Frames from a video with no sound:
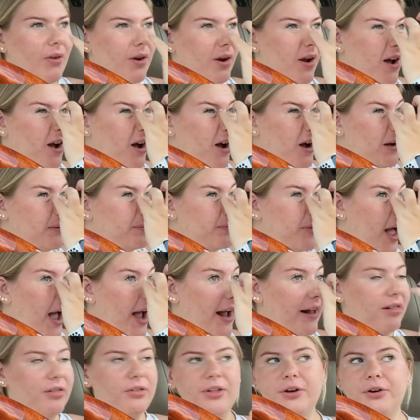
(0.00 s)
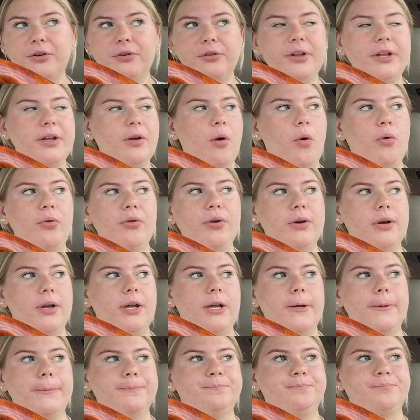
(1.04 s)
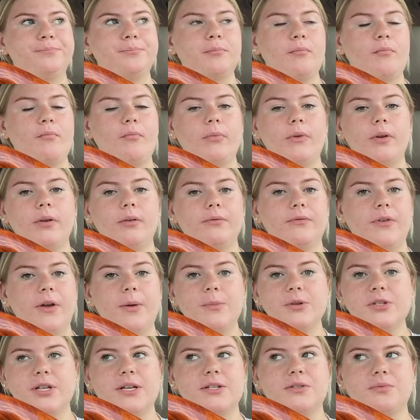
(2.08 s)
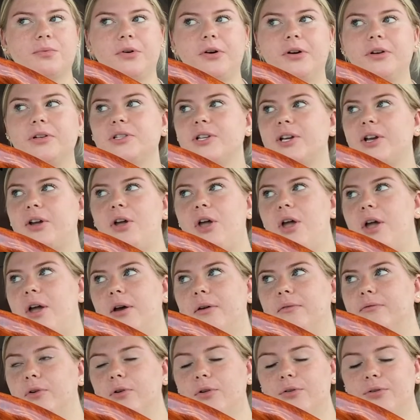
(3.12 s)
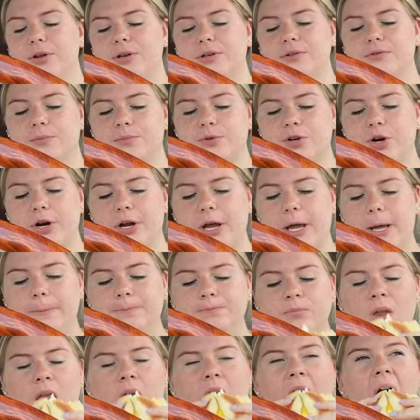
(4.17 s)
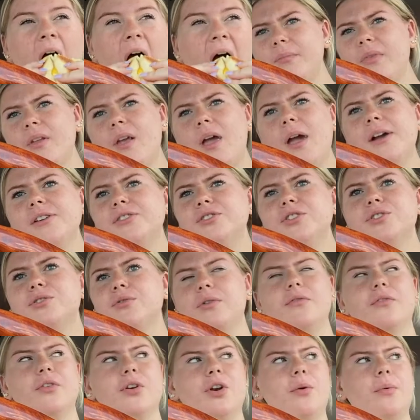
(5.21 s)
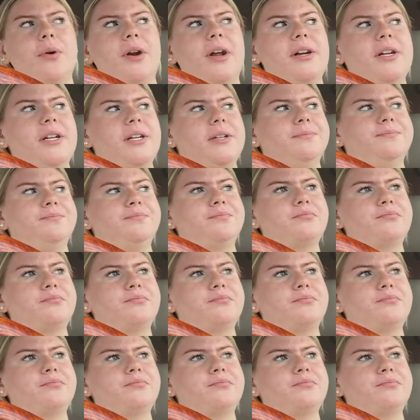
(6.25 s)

Um, I literally only need famous last words, like a handful of things from Target. I actually don't even know what I need.